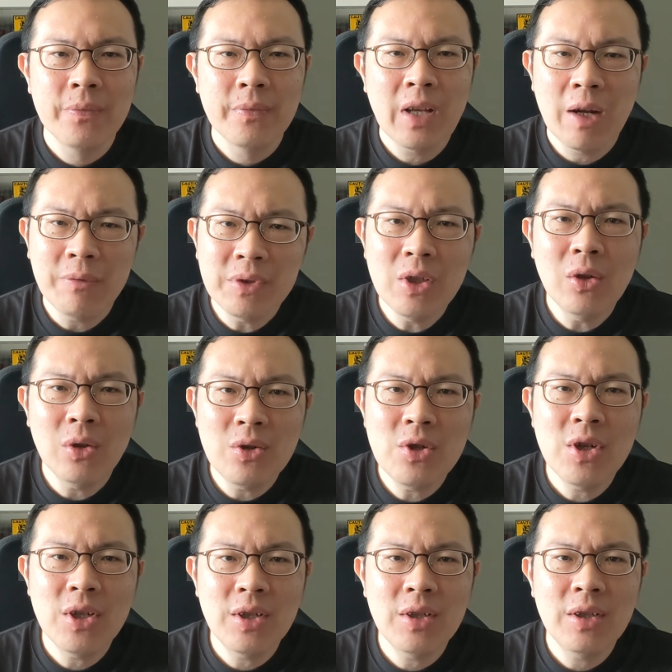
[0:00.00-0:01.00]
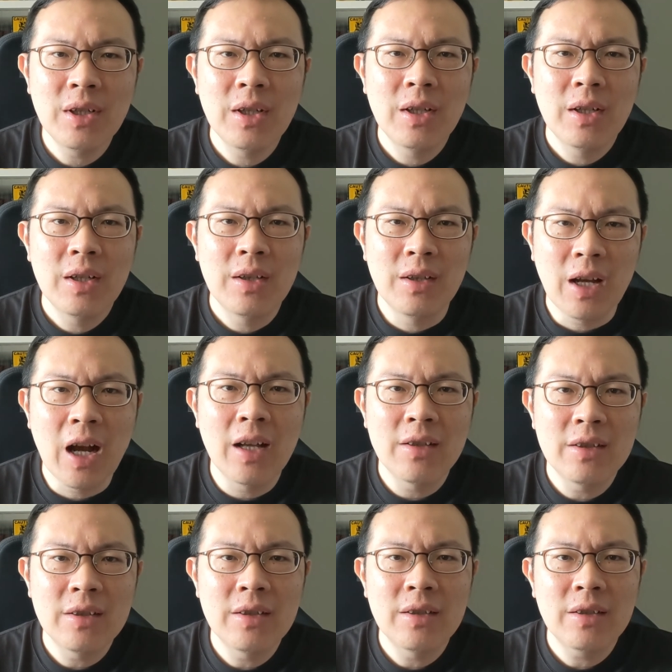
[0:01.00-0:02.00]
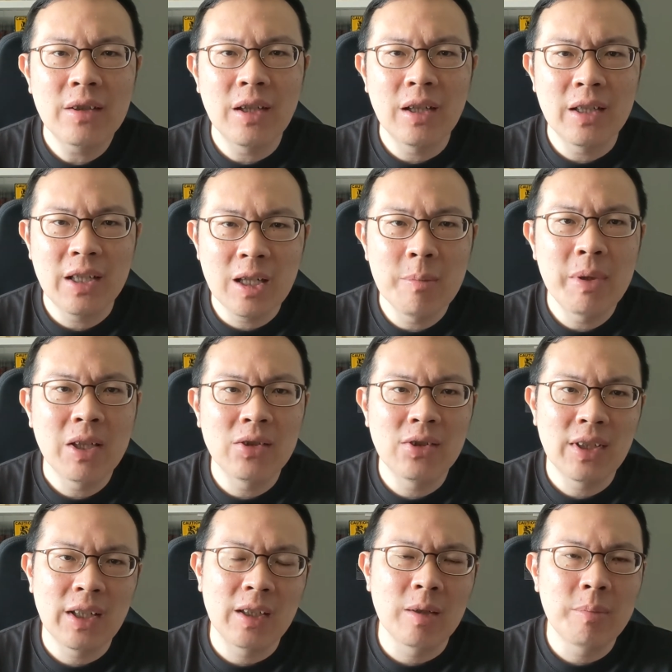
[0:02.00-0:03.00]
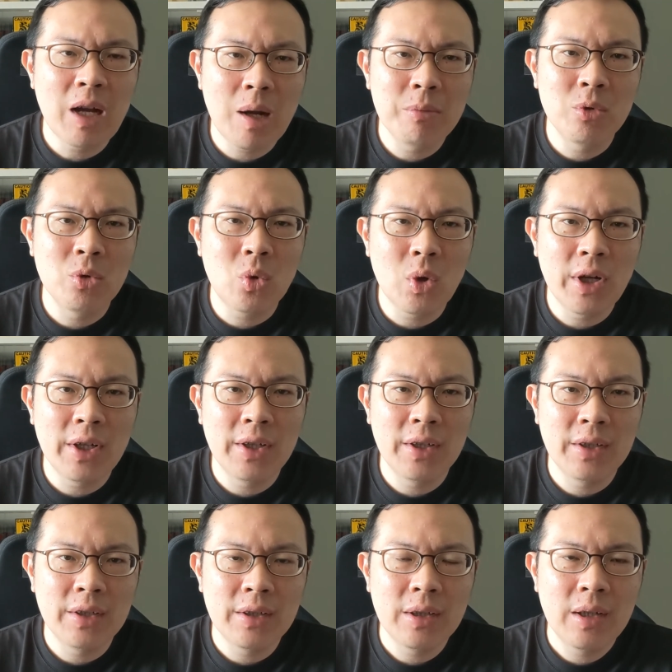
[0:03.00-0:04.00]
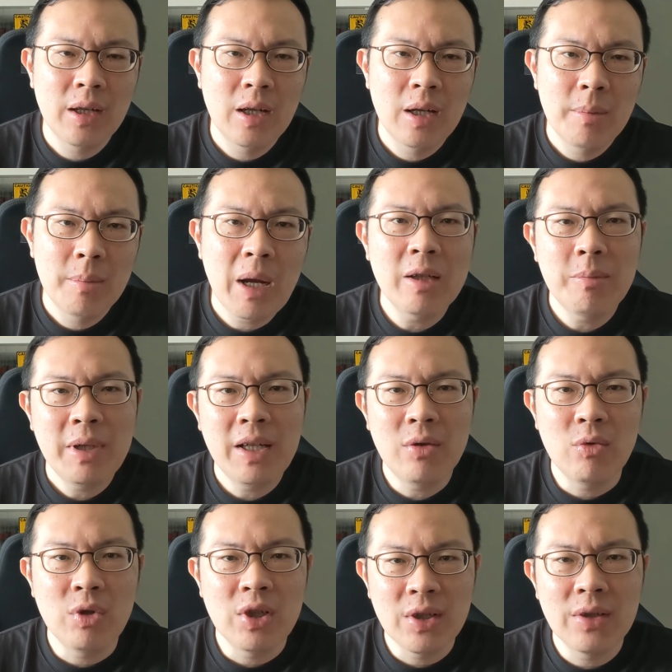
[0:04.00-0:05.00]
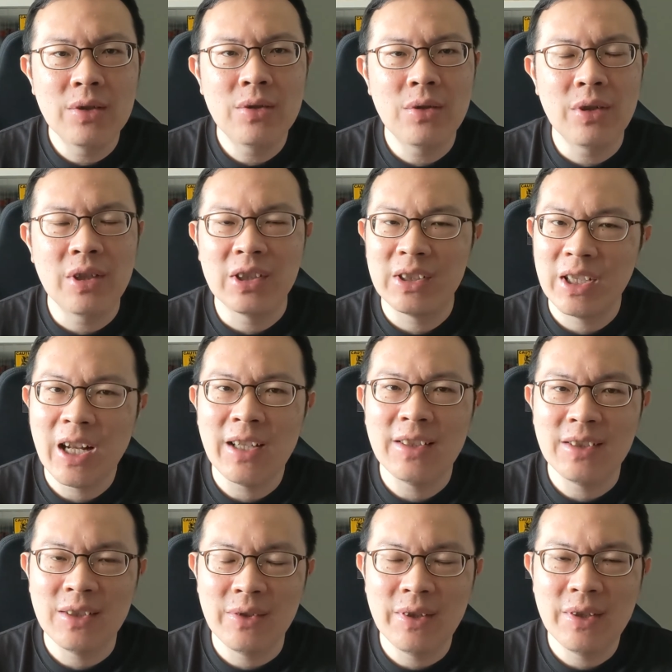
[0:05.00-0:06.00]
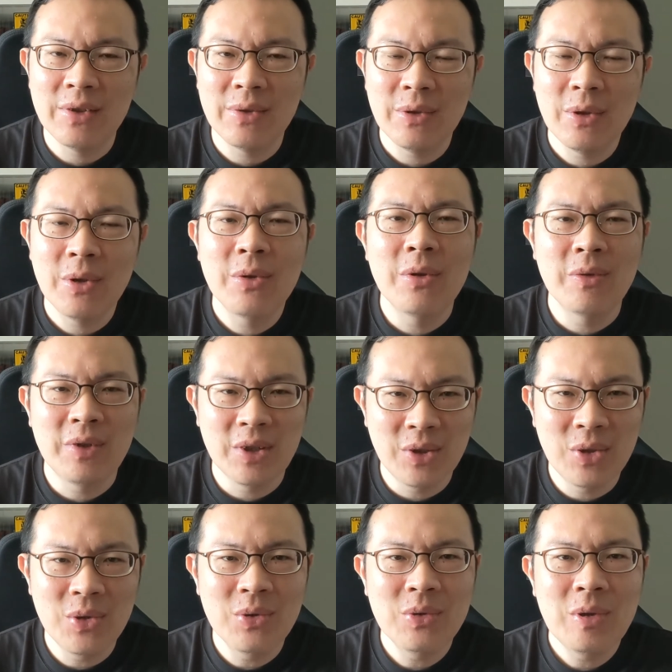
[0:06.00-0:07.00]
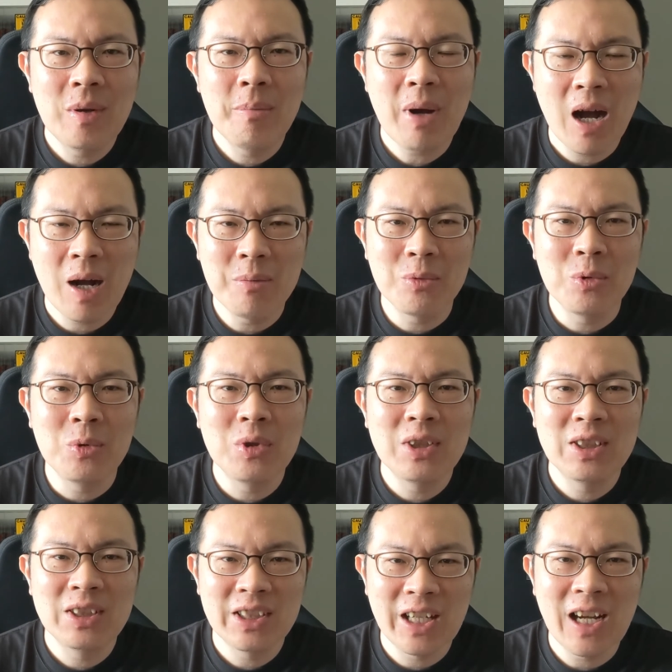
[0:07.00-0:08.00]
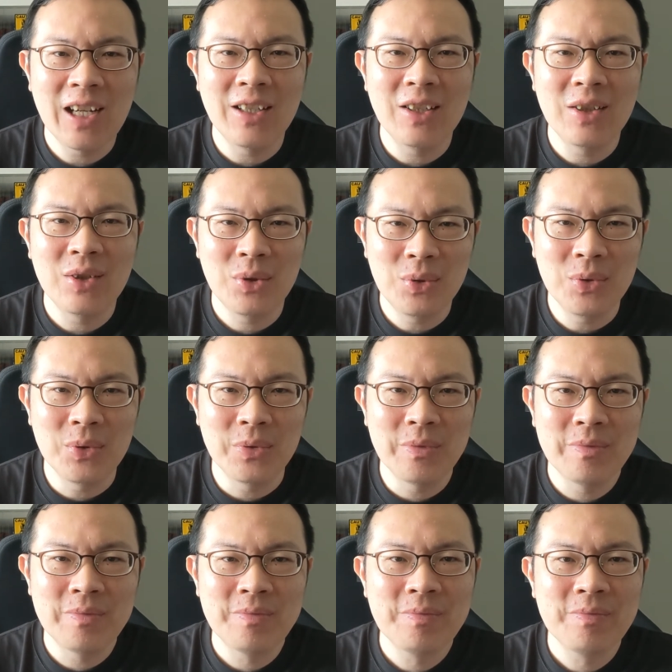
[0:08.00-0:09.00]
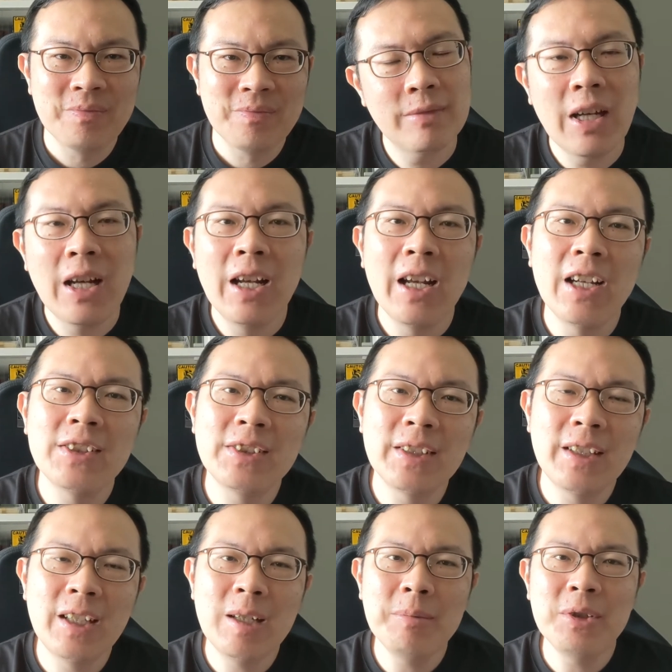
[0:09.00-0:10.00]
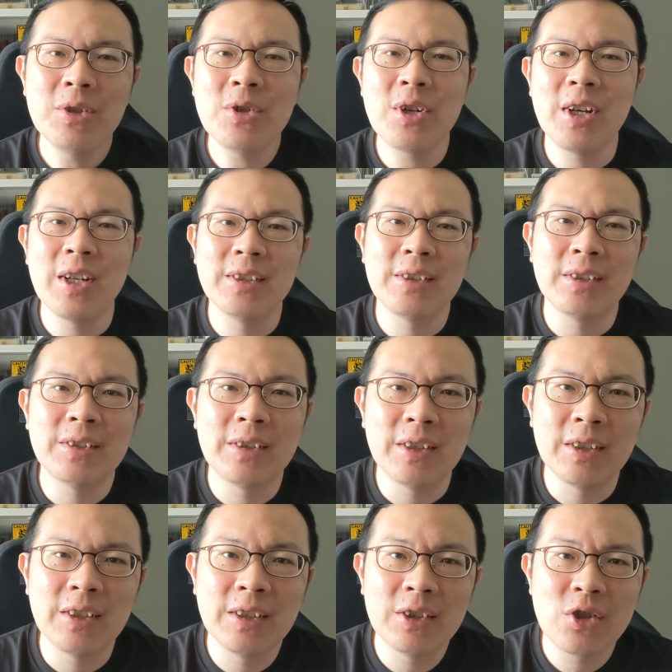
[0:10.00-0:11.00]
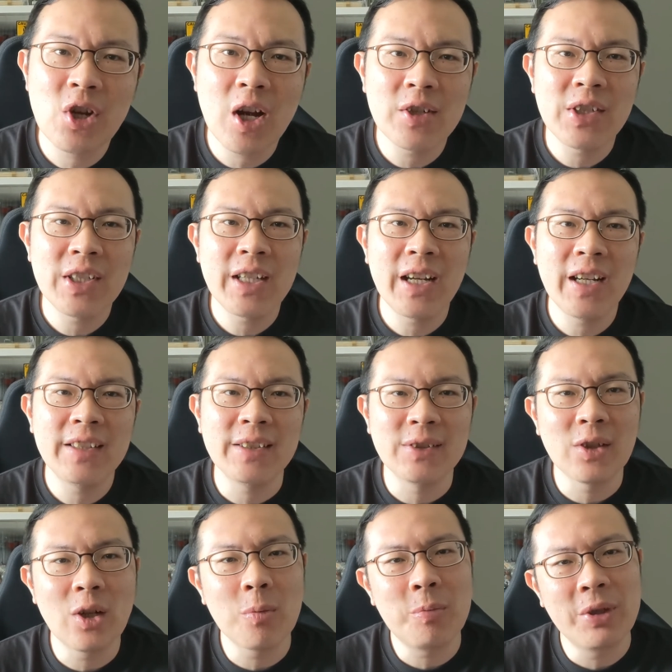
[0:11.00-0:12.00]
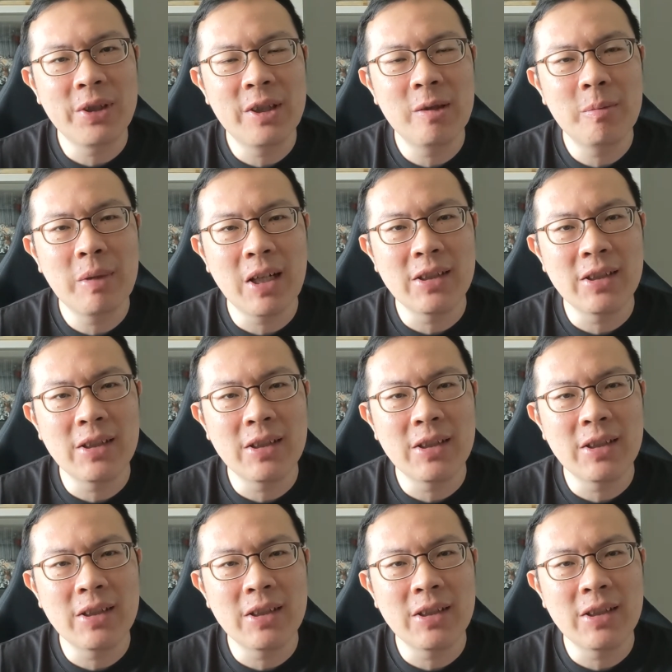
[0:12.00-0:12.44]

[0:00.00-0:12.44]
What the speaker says: After launching the other earbuds like the Pamu Quiet, PartMate returns to the Slide series with the new Pamu Slide 2. As the name suggests, the charging case is operated by